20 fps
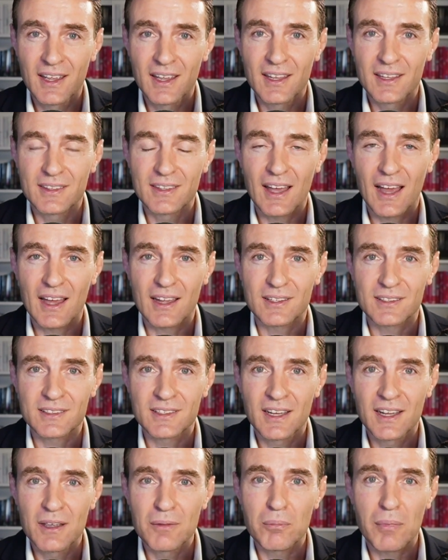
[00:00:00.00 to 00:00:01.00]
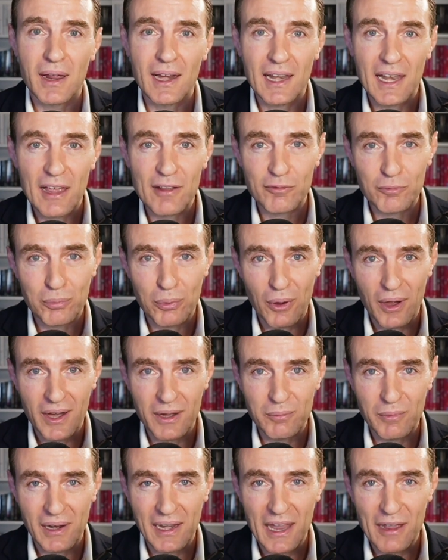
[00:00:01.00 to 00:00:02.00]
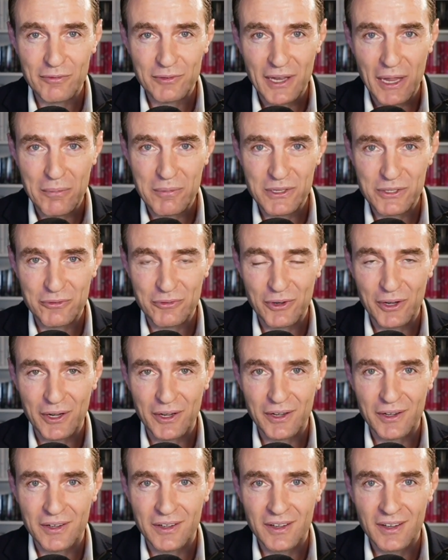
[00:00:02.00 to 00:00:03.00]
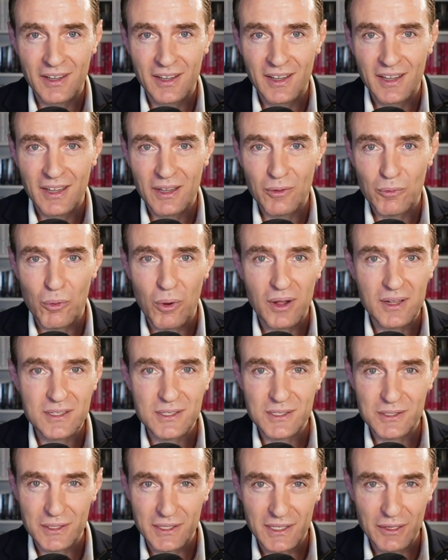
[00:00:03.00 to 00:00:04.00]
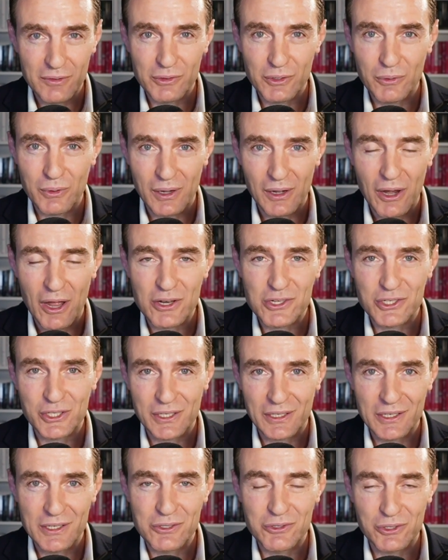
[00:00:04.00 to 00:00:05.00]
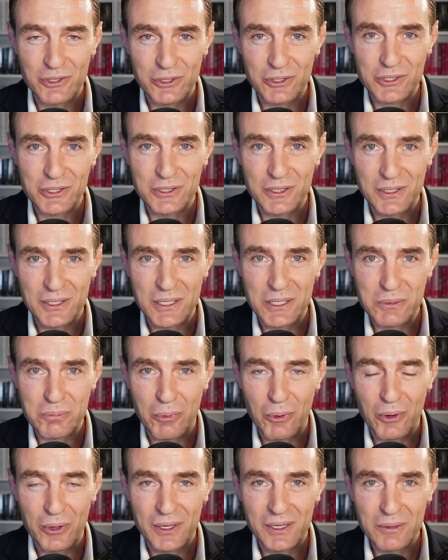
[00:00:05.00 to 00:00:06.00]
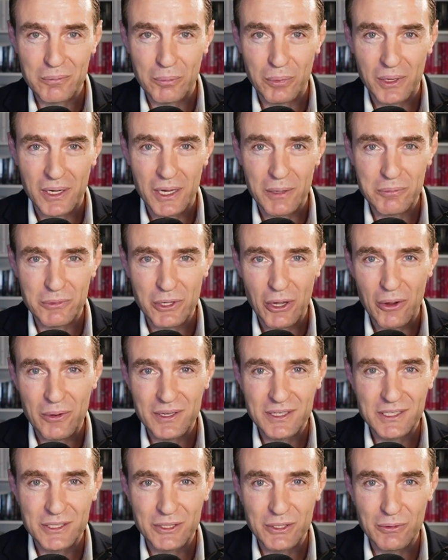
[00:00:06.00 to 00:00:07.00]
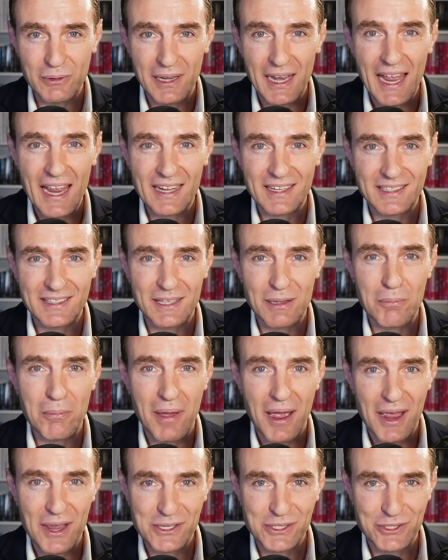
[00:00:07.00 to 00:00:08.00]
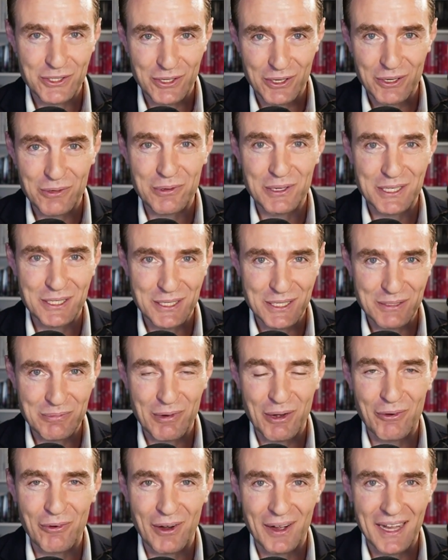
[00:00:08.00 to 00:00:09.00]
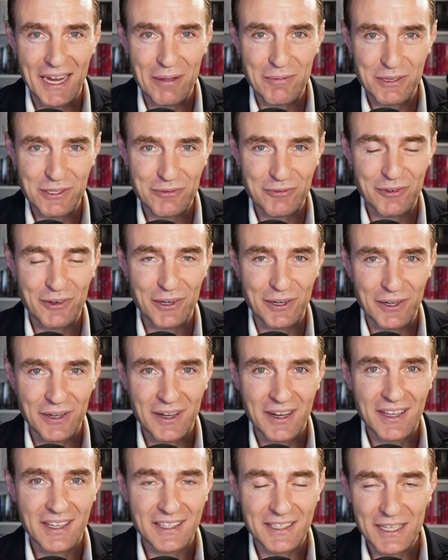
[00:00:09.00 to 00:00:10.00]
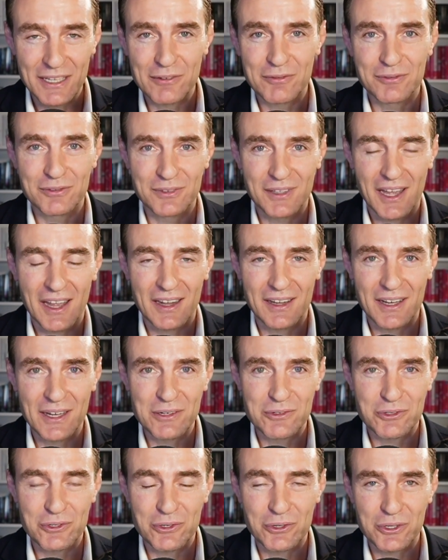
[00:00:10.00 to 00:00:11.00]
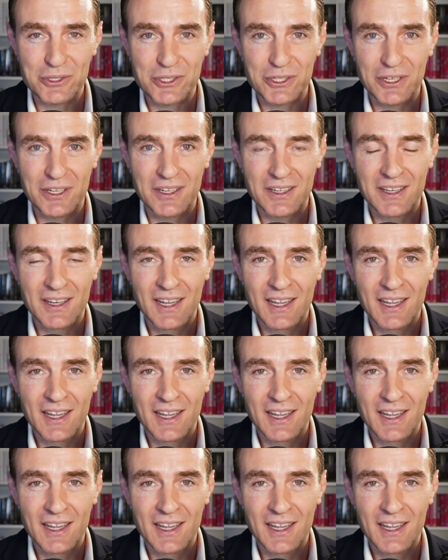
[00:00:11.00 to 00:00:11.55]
that my left brain my left hemisphere wants to give you a logical introduction to this book, but I'm going to let the master, which is my right hemisphere, give that introduction.